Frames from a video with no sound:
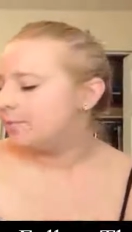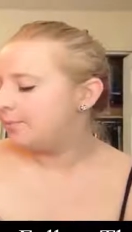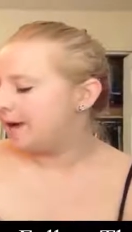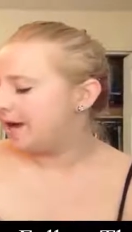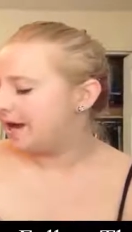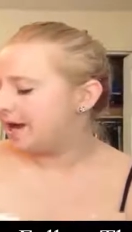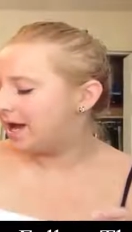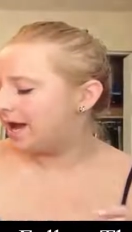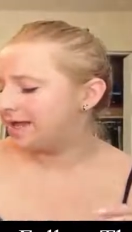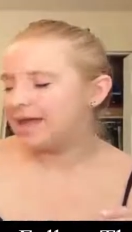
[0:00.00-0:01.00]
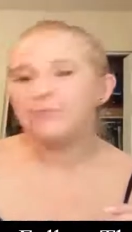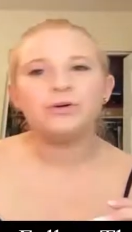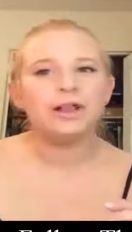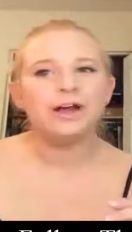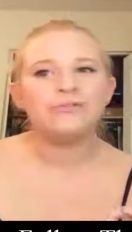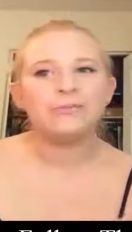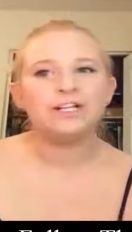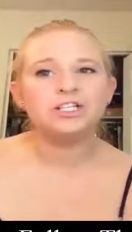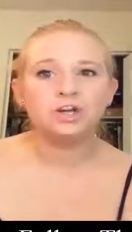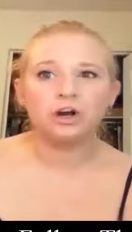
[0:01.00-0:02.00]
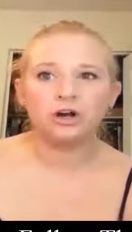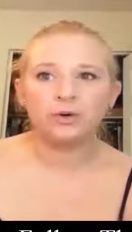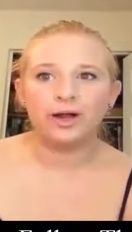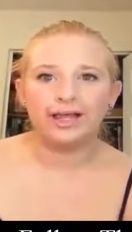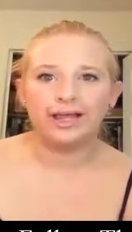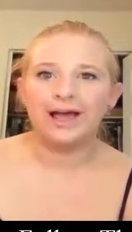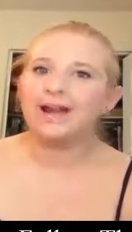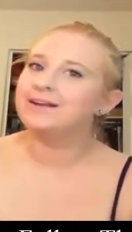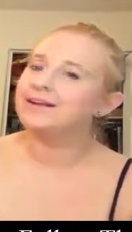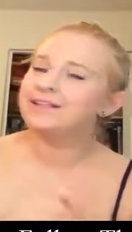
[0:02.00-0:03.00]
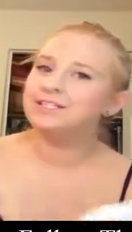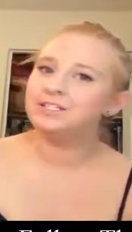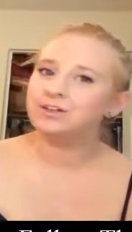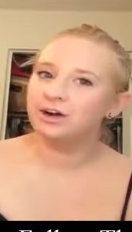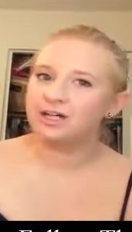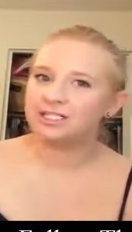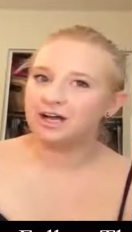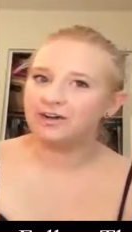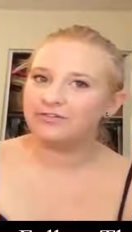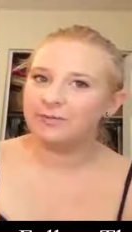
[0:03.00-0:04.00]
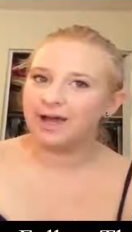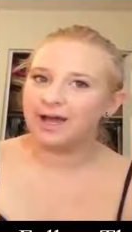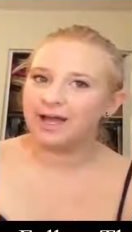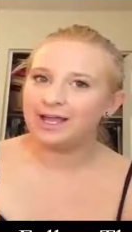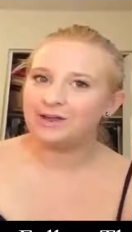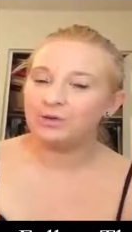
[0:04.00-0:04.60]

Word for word: But uh, I can't pull out of my jar quite yet and nothing to cross off my